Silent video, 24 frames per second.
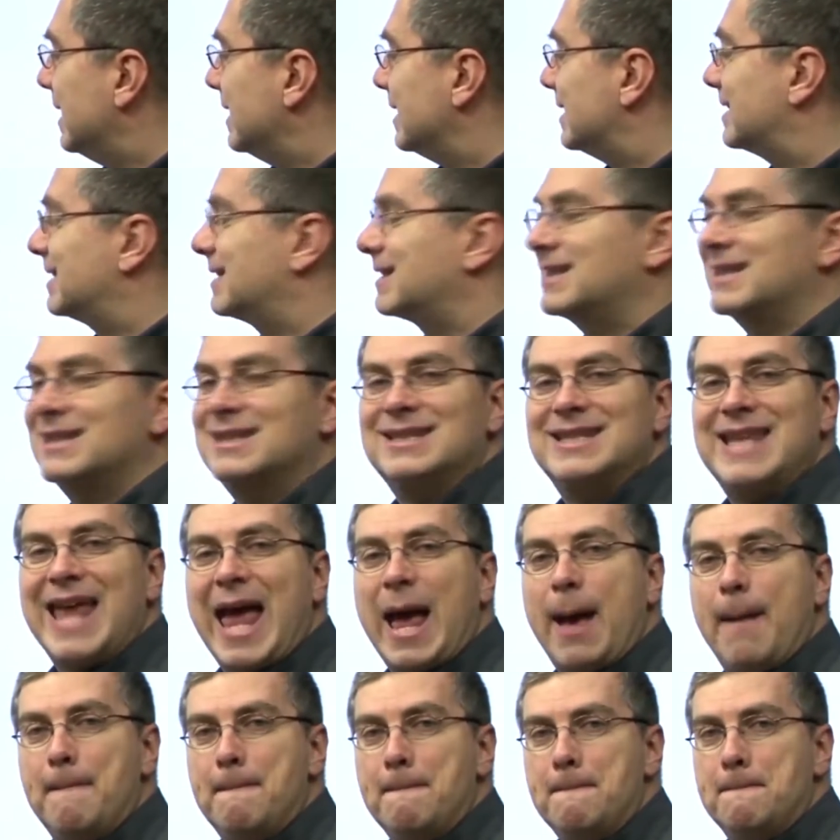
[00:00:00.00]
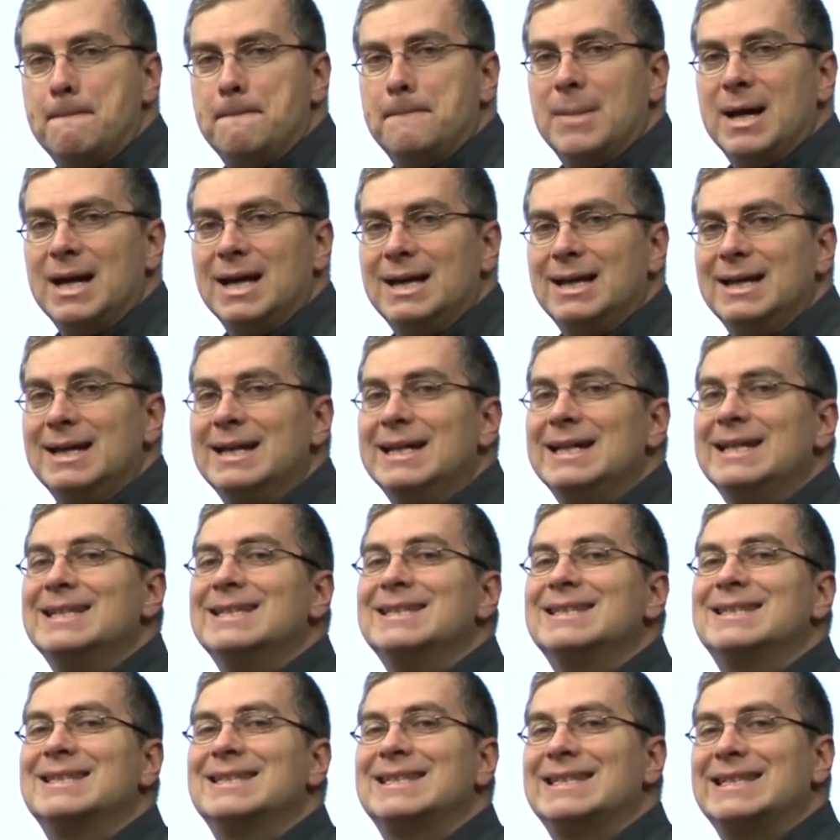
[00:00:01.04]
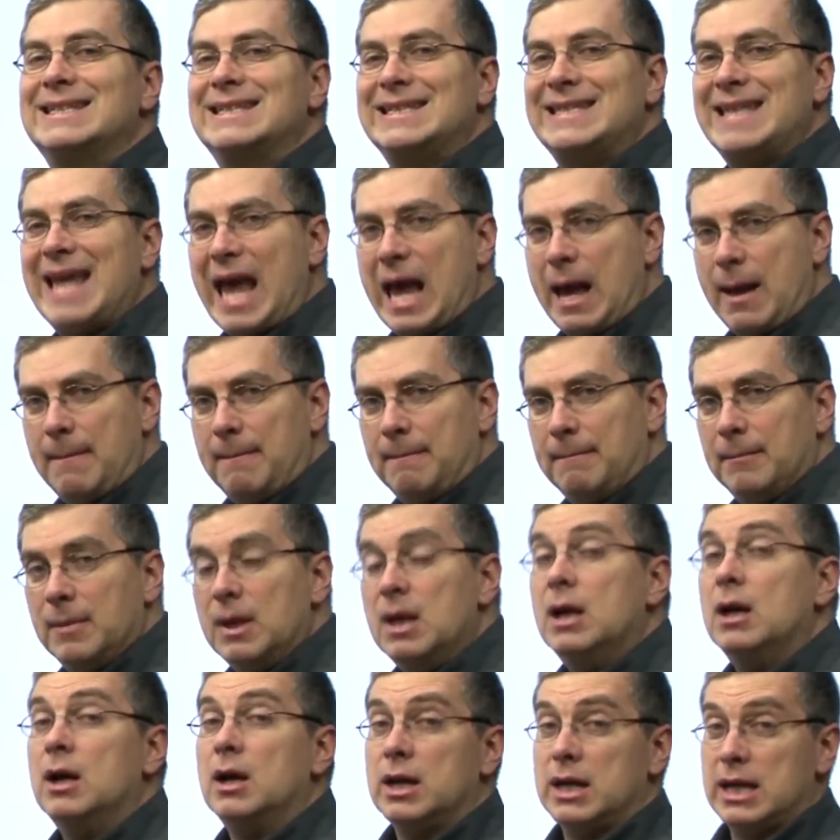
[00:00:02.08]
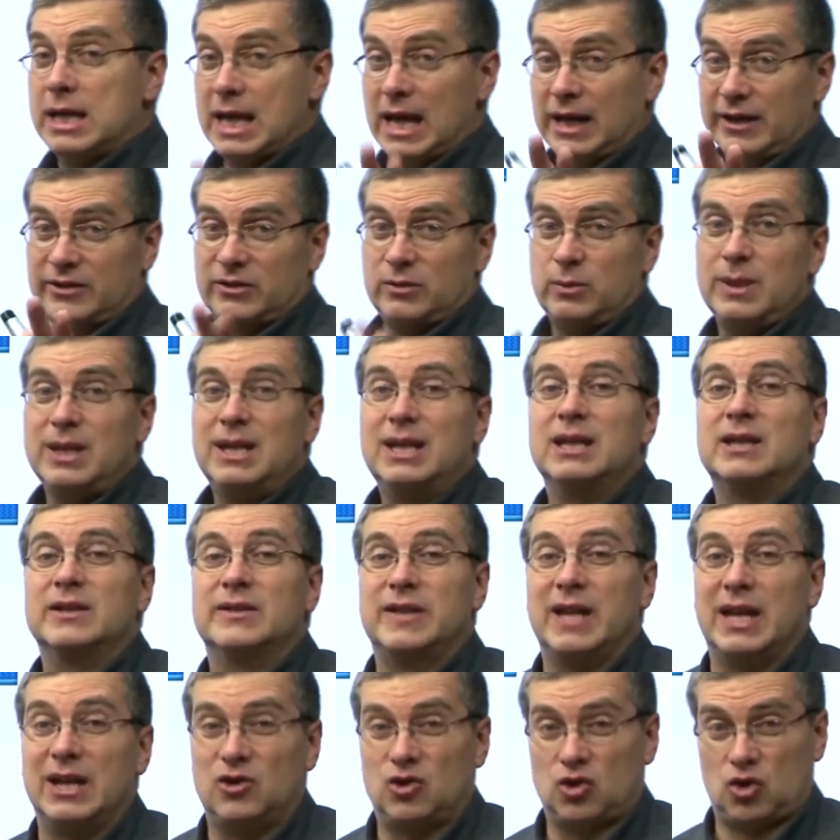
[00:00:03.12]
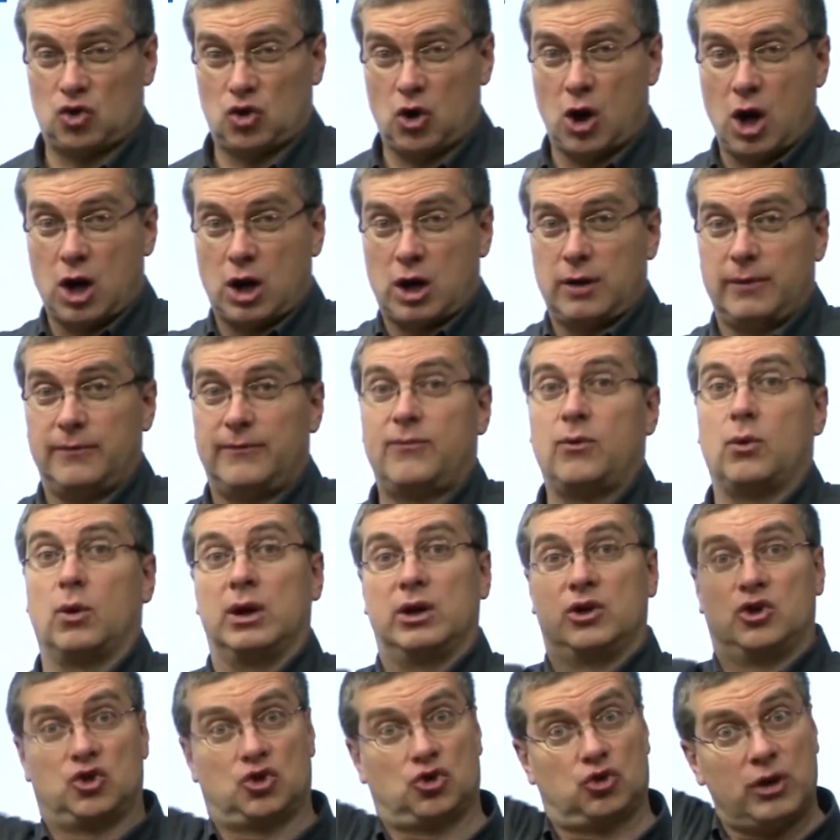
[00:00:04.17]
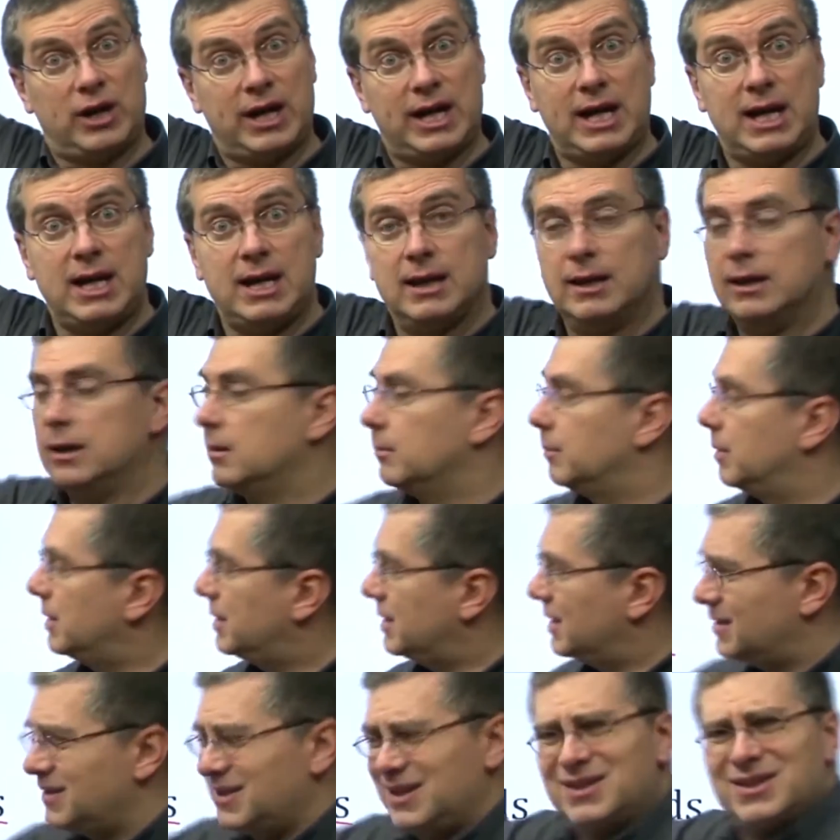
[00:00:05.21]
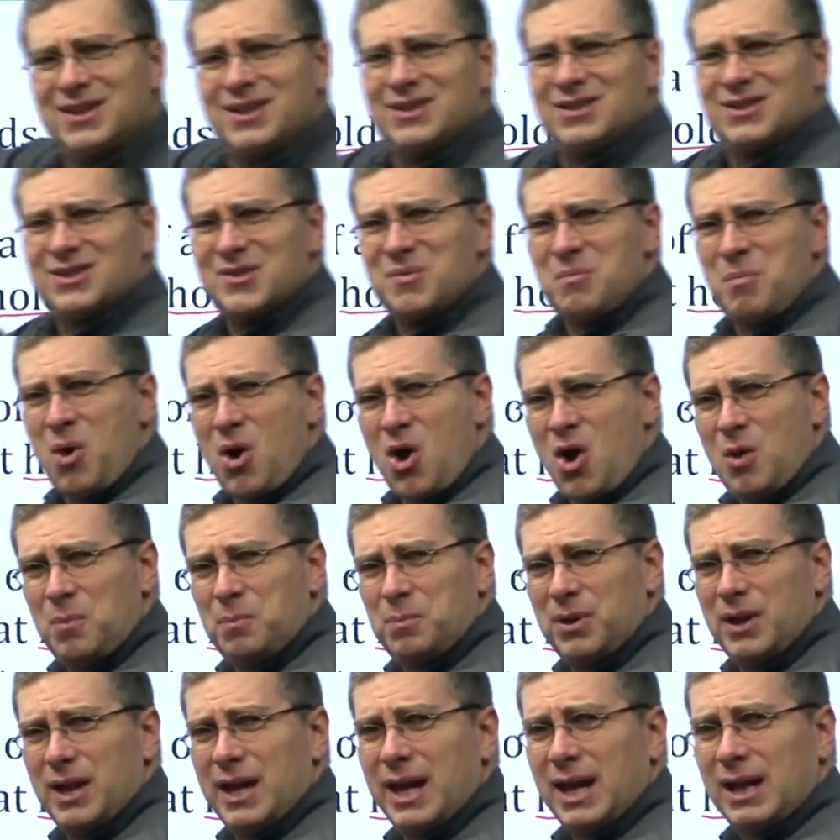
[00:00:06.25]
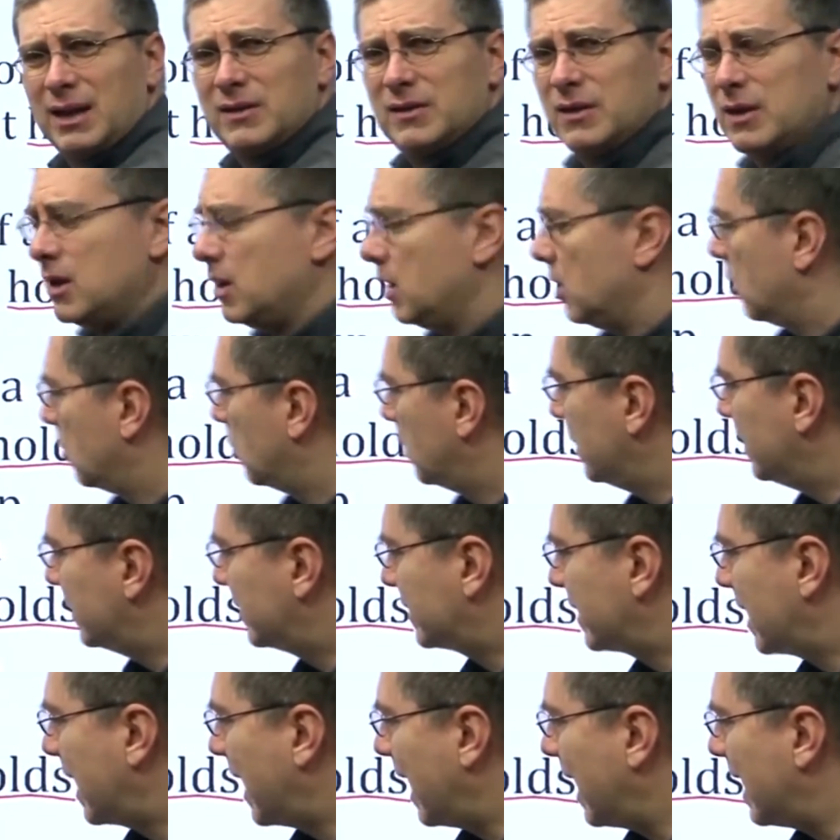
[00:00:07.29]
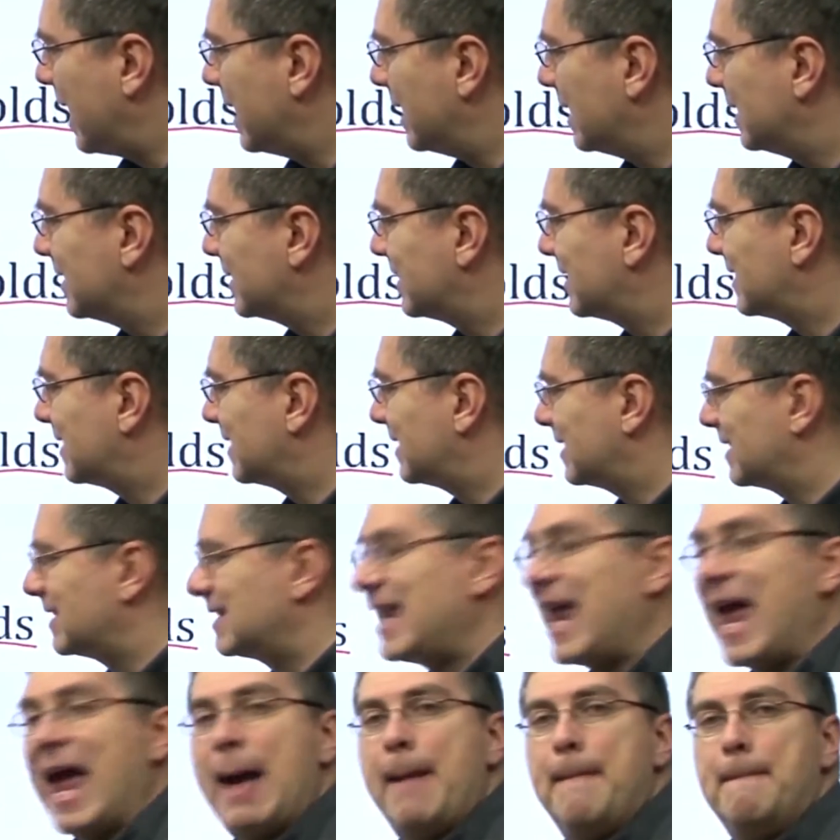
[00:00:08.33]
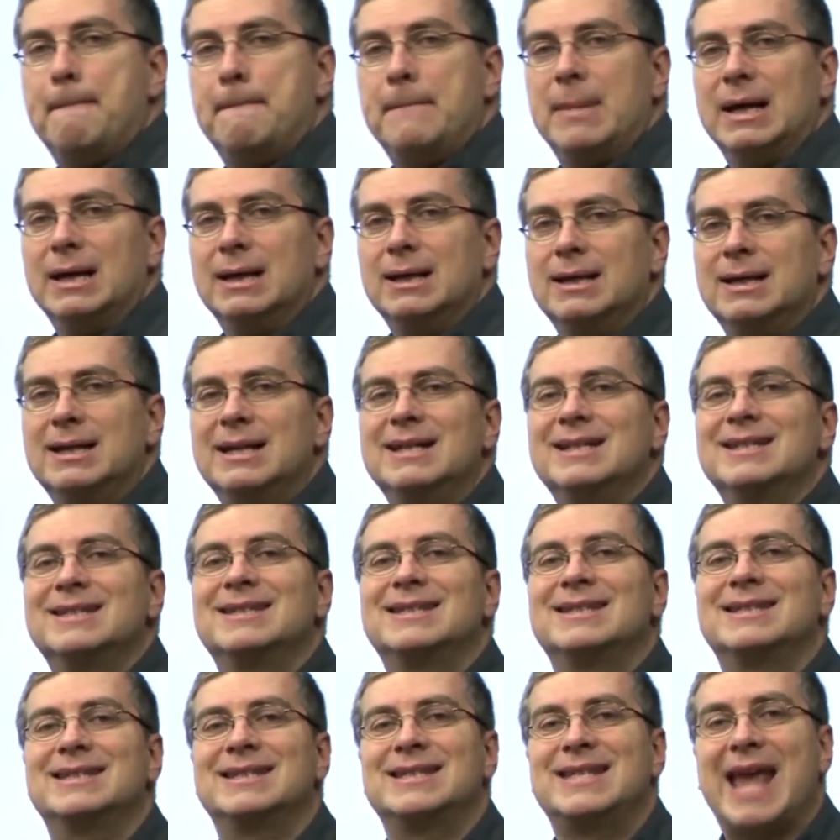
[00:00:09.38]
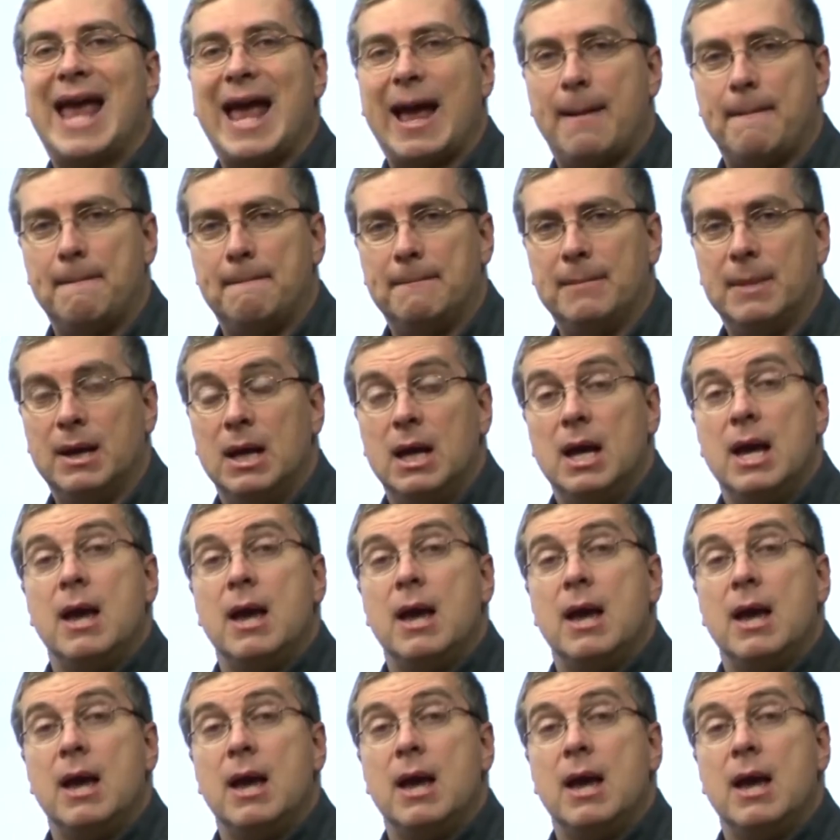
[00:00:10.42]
Stem. Stem. Yes, we can say trunk for a tree, but this is a small plant. We say stem. Stem.